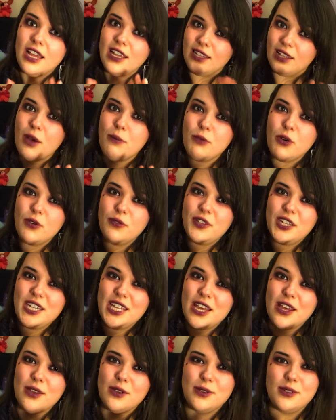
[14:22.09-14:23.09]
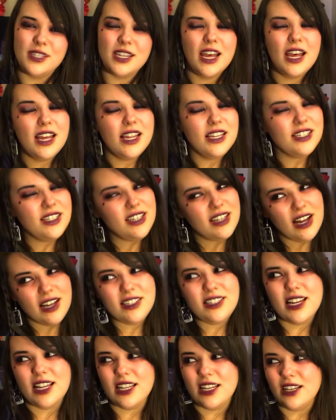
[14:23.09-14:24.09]
a lot more videos, and start
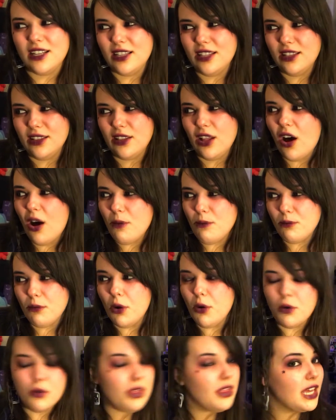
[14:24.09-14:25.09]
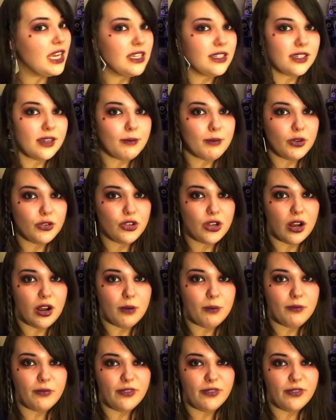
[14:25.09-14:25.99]
selling a lot more things on my shop